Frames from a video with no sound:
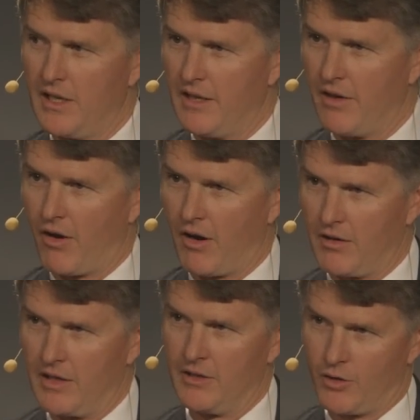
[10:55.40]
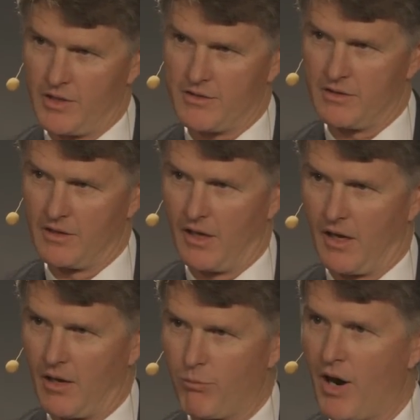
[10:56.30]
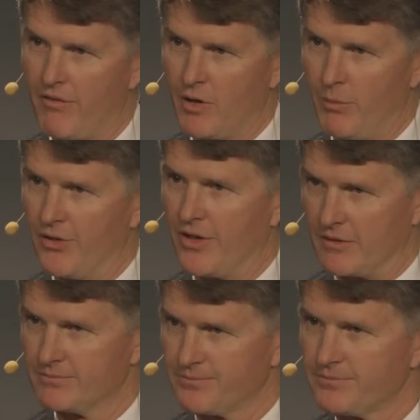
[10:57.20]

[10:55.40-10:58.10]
in our increasing uh, profitability.